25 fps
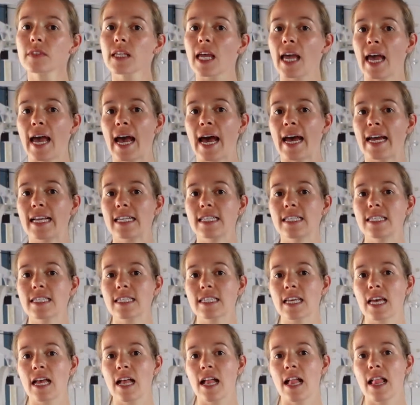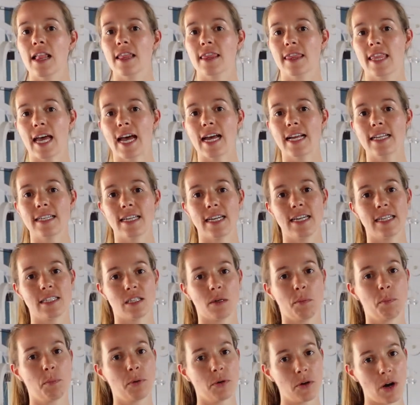And that is
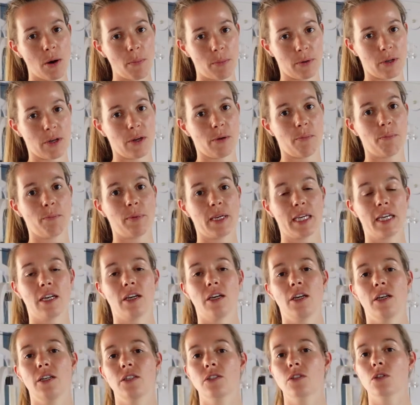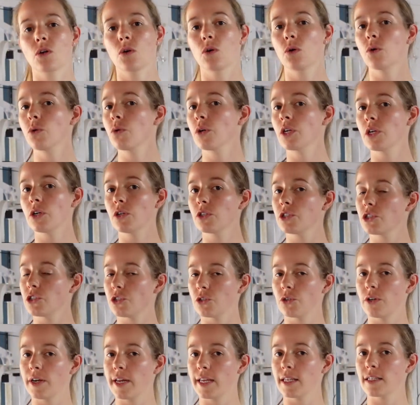a problem because all your
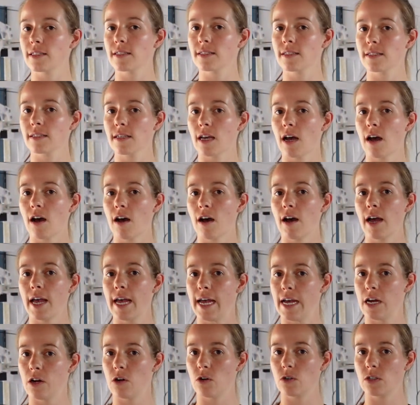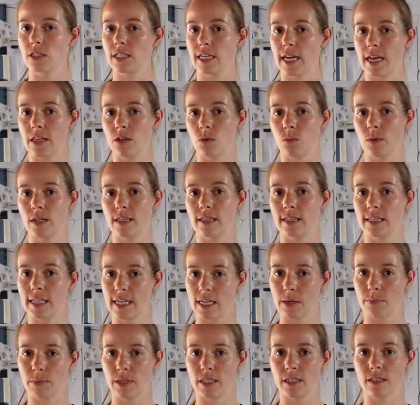joints are held together with
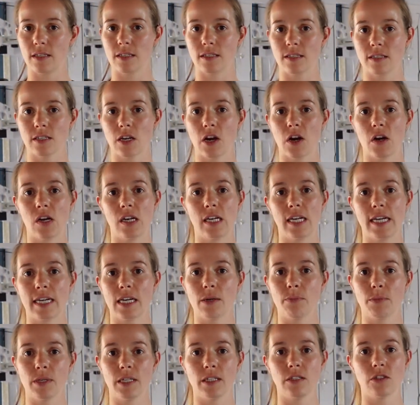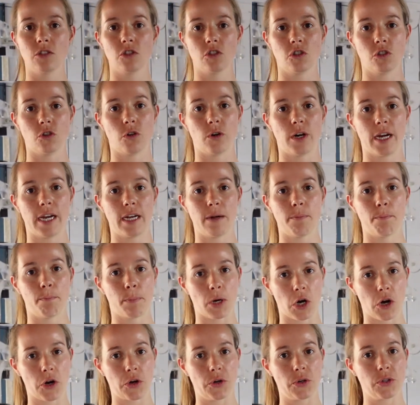ligaments. So ligaments join
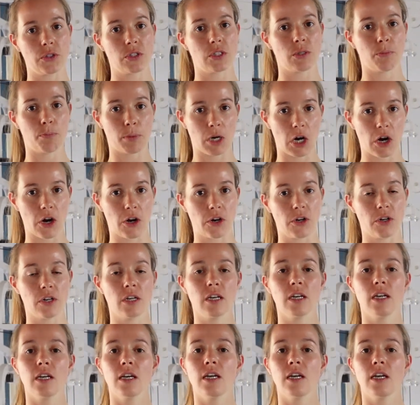bone to bone.